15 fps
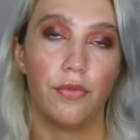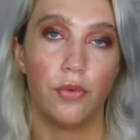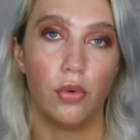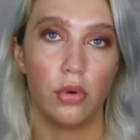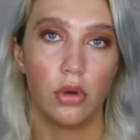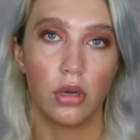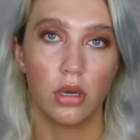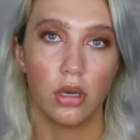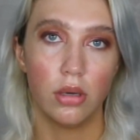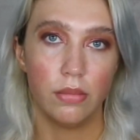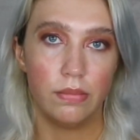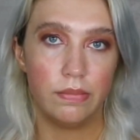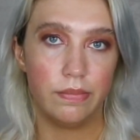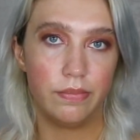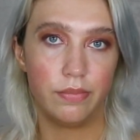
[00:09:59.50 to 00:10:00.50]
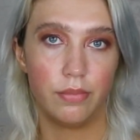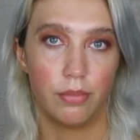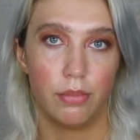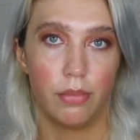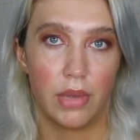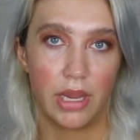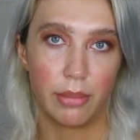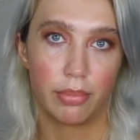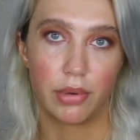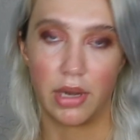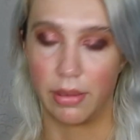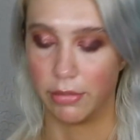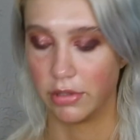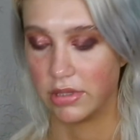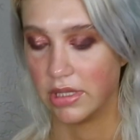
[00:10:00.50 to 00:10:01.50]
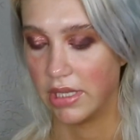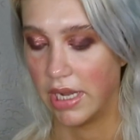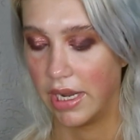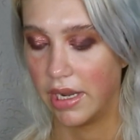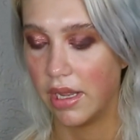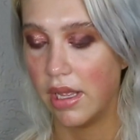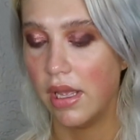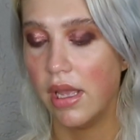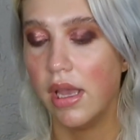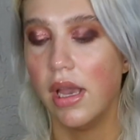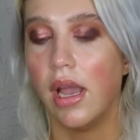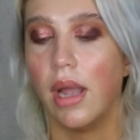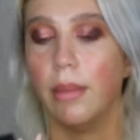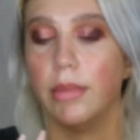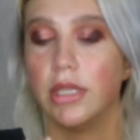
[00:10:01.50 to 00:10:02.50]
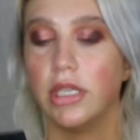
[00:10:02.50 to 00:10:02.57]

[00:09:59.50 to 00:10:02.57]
For my primer today. I'm